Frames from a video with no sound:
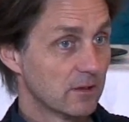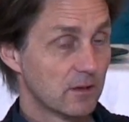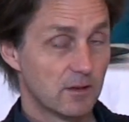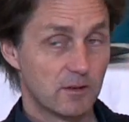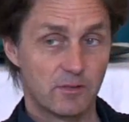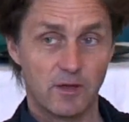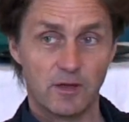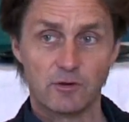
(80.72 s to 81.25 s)

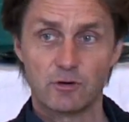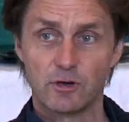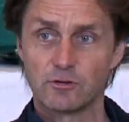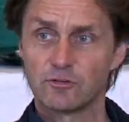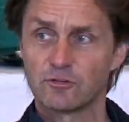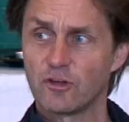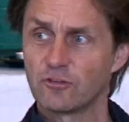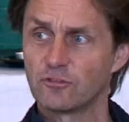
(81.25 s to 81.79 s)
And then
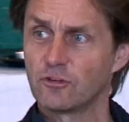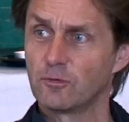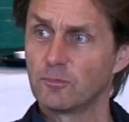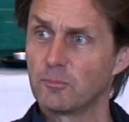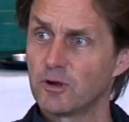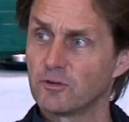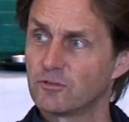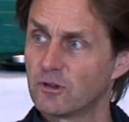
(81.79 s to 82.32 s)
criticizing
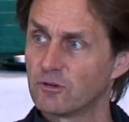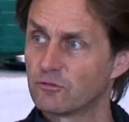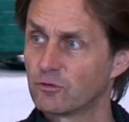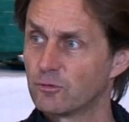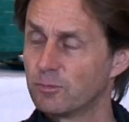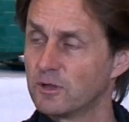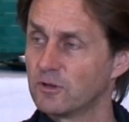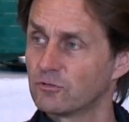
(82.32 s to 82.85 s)
myself for
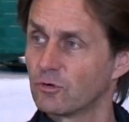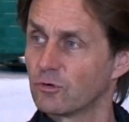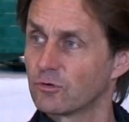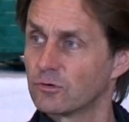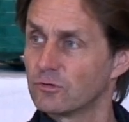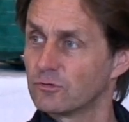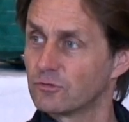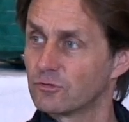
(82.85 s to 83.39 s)
being
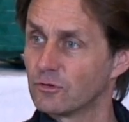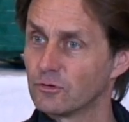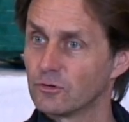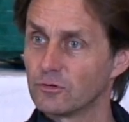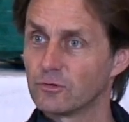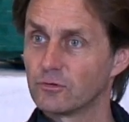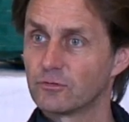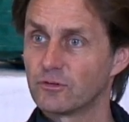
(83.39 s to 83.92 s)

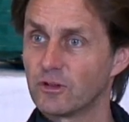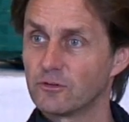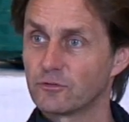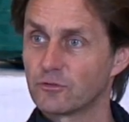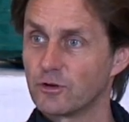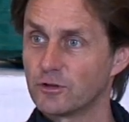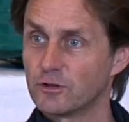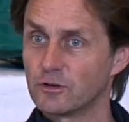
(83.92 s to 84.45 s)
so
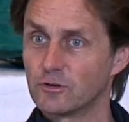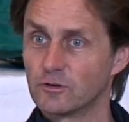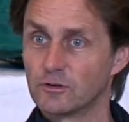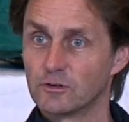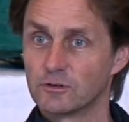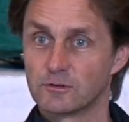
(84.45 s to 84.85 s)
self-critical.